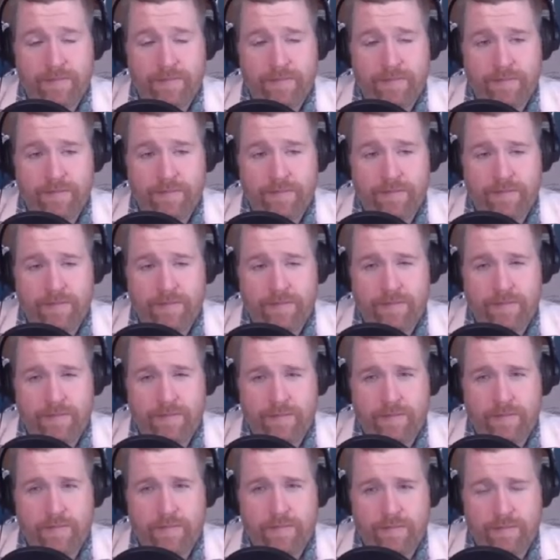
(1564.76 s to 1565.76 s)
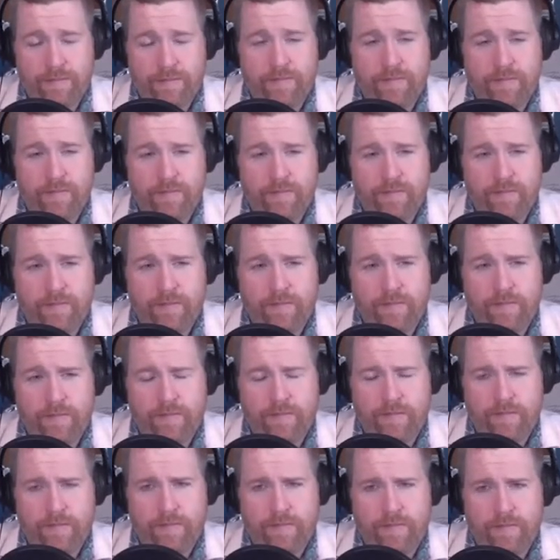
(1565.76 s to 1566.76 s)

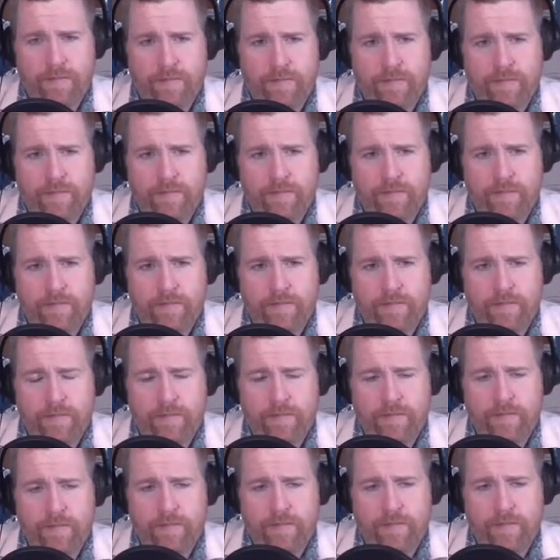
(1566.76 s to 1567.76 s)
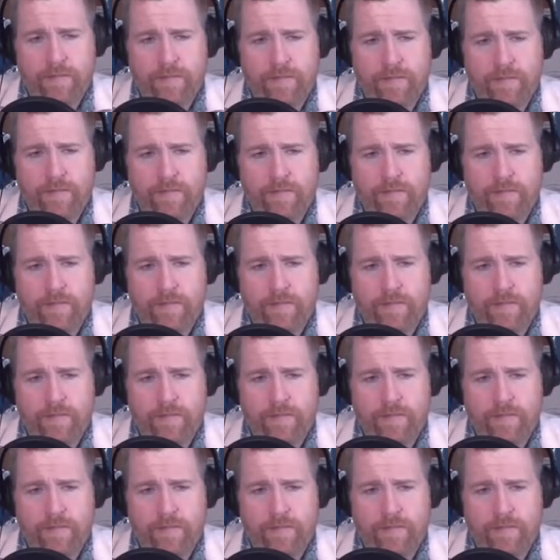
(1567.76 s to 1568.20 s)
This person isn't speaking.